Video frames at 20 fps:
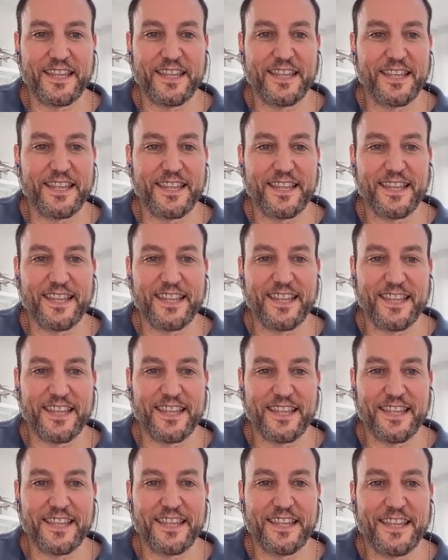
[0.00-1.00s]

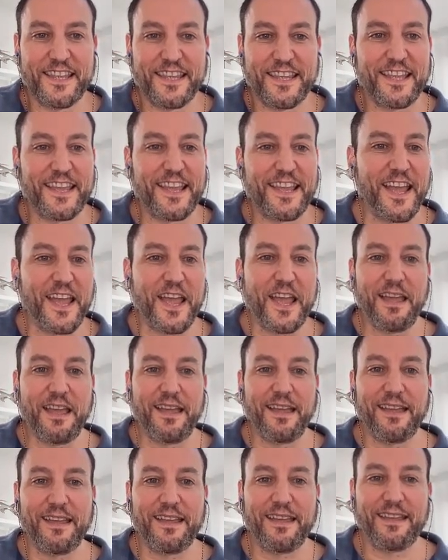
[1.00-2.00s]

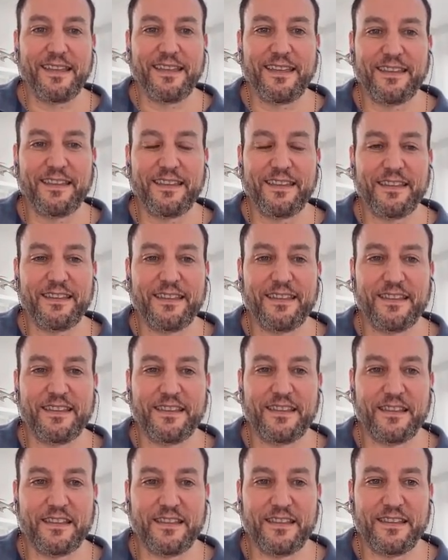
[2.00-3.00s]

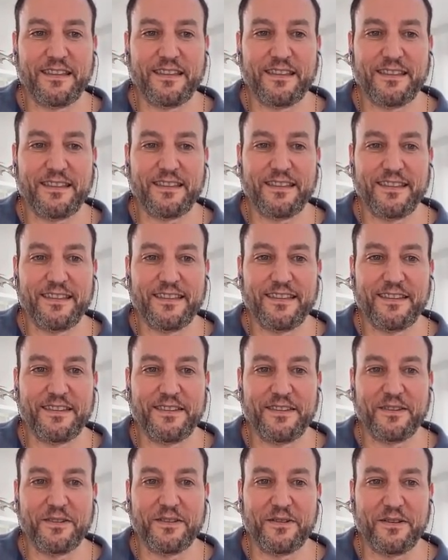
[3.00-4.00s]

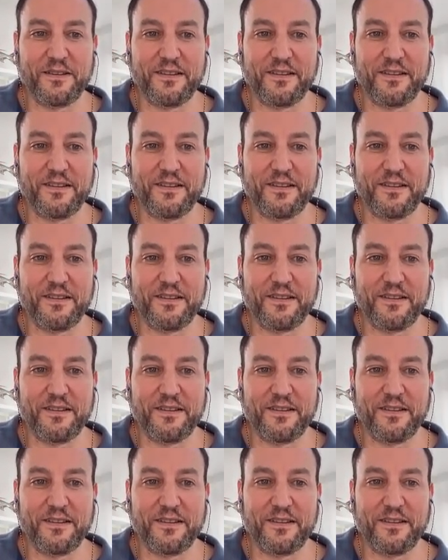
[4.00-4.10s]
The person shown says nothing.